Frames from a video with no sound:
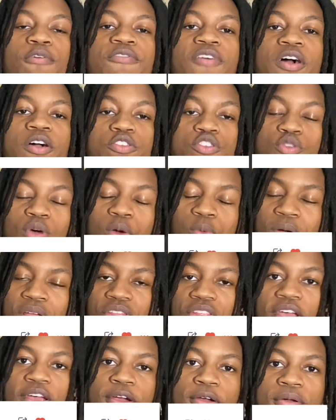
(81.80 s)
profile. So I
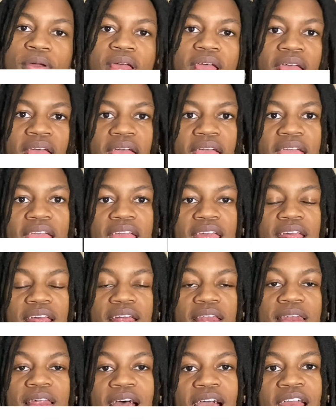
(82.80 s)
went there
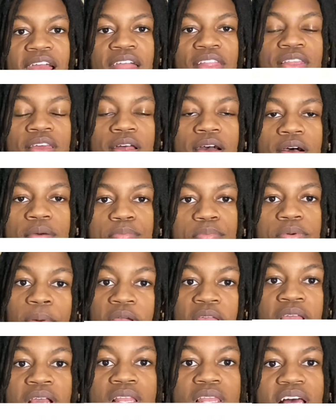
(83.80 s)
and I ended up
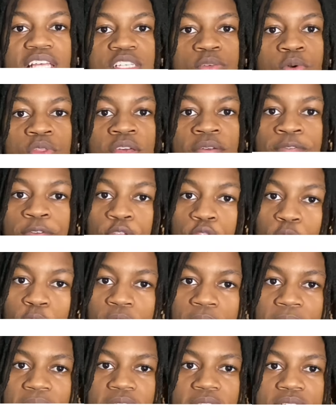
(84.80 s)
booking a lesson with him for
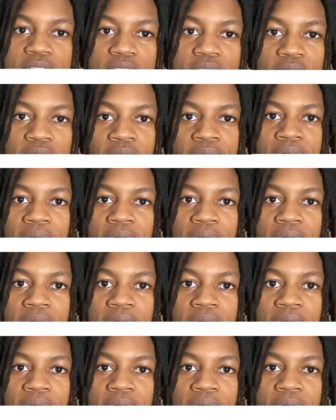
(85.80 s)
30 minutes.